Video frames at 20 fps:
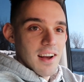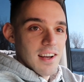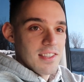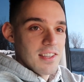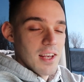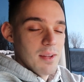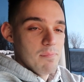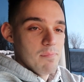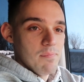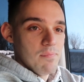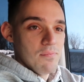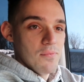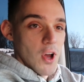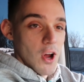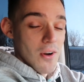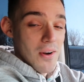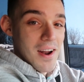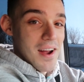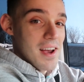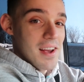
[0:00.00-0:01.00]
I said,
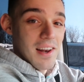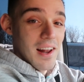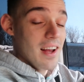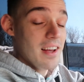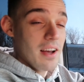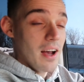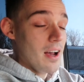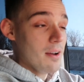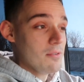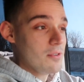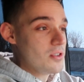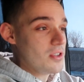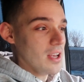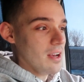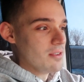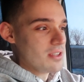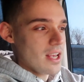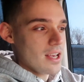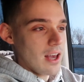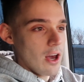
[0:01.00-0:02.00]
all right. I was
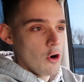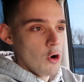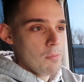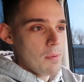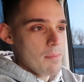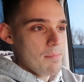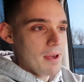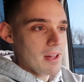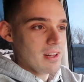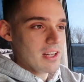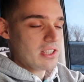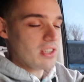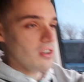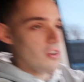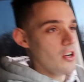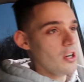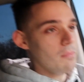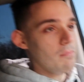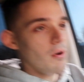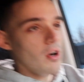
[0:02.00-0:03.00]
like, I hope I pay less than
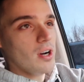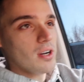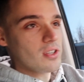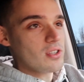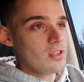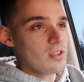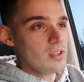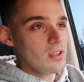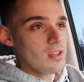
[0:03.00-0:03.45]
100 bucks.